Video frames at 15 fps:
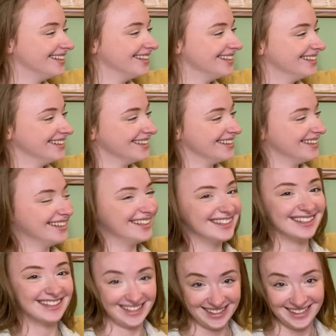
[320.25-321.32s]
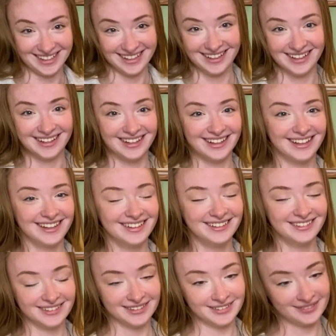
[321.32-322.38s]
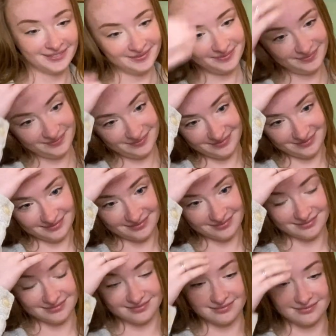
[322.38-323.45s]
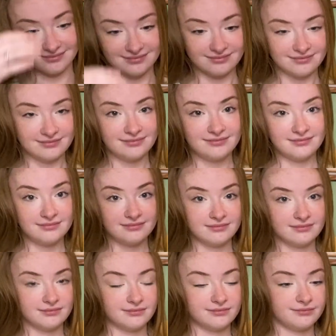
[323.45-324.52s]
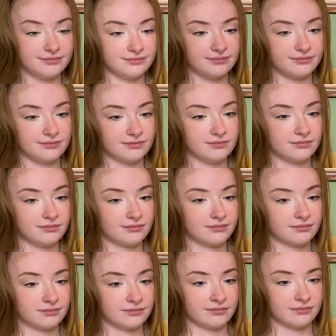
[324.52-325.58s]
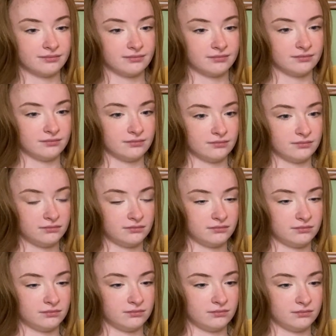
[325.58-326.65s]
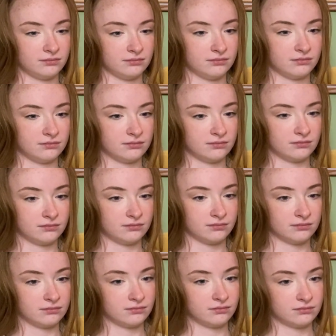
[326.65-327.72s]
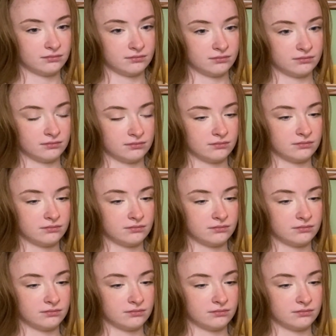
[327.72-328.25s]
This person isn't speaking.